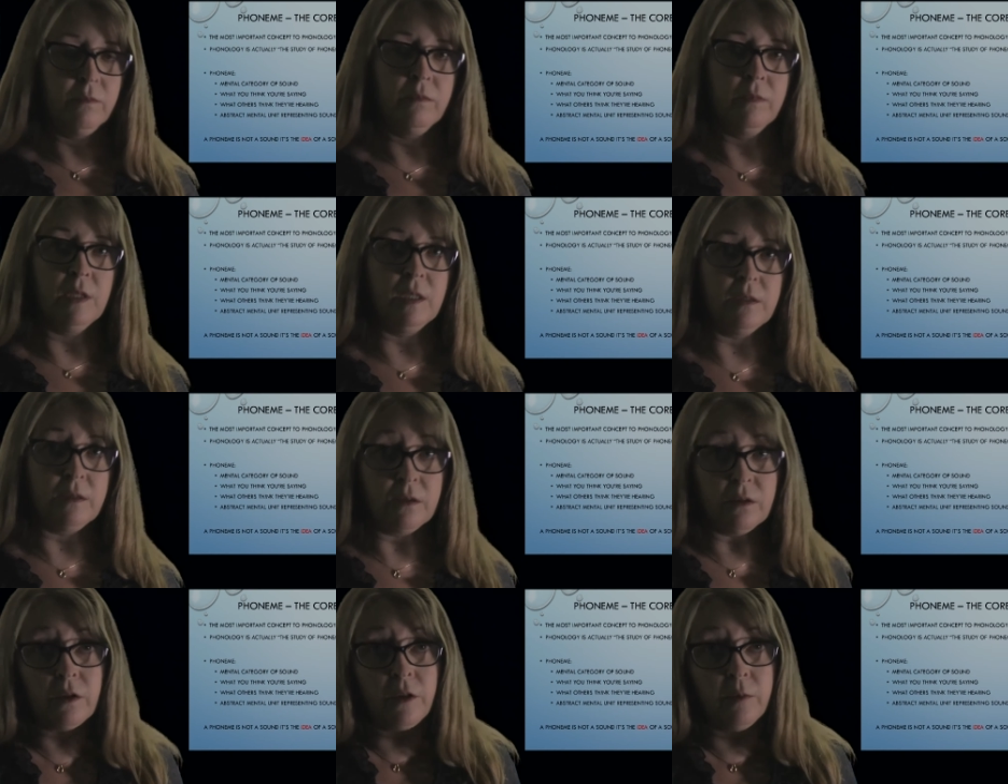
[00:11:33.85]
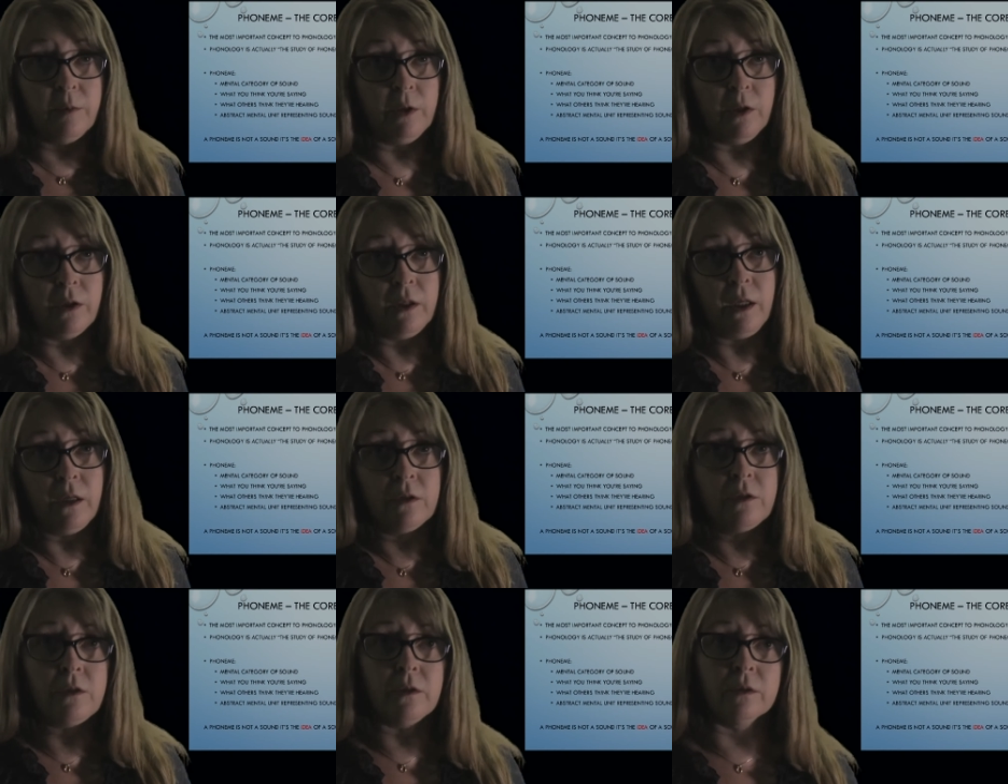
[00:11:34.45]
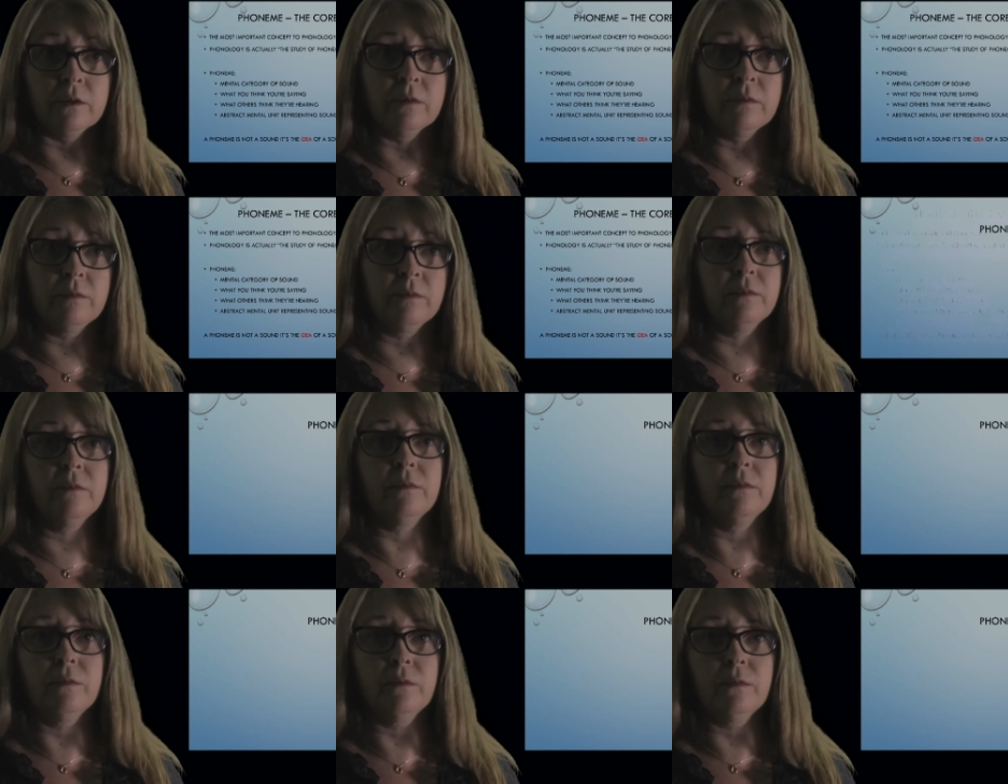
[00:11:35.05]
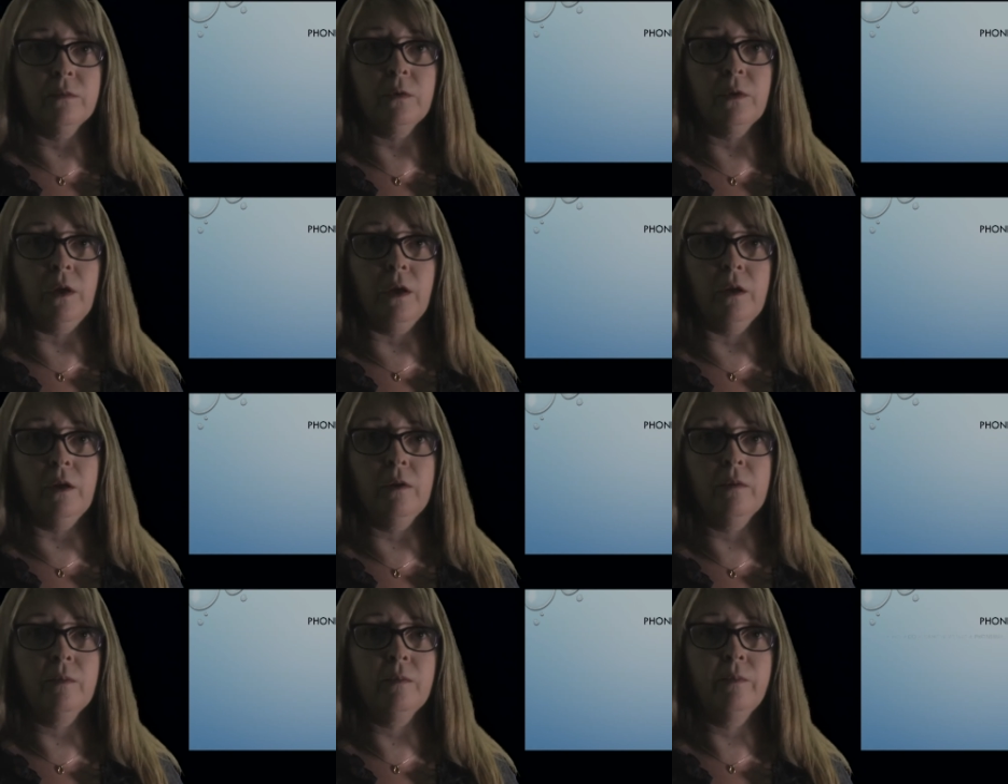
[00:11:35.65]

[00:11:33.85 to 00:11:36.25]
Is there communication? Okay.